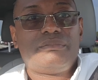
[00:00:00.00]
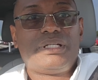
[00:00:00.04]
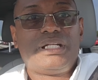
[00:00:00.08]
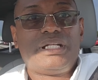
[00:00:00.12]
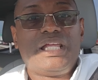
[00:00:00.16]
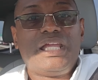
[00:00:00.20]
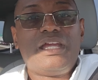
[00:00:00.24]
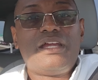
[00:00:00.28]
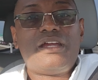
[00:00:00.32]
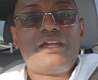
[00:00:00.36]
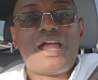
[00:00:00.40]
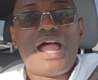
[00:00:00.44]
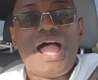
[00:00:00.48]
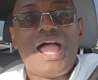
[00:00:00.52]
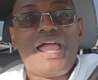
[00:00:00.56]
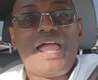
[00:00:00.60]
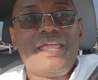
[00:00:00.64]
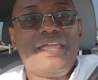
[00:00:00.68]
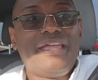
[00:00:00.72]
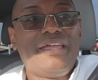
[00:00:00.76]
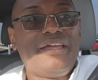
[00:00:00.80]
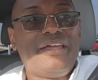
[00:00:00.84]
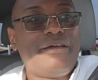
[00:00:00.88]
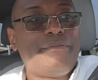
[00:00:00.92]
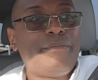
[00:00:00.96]
But here
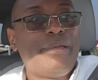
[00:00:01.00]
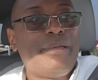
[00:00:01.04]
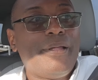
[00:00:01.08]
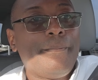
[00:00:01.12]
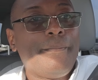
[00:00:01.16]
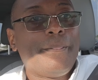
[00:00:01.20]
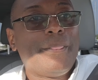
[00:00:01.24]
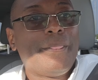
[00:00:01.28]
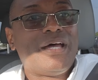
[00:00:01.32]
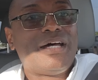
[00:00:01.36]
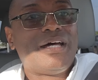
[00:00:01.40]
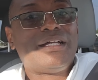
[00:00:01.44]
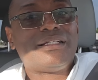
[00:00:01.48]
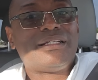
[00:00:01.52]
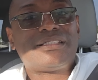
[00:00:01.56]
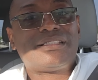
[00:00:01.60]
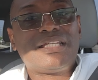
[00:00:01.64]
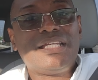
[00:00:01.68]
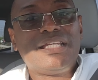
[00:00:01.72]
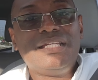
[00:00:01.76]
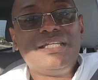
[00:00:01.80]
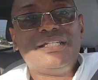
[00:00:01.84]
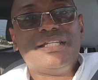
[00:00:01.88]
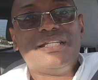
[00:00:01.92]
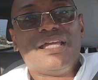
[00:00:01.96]
I am, a
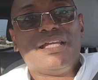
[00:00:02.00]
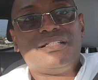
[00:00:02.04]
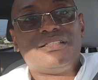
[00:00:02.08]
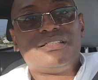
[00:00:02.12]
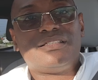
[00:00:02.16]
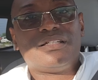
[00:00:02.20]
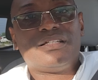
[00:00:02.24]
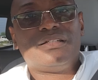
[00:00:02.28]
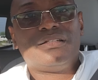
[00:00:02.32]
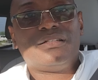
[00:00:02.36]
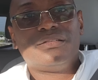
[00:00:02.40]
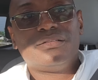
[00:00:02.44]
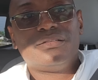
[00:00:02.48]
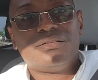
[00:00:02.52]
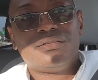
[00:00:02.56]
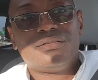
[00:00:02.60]
teenager,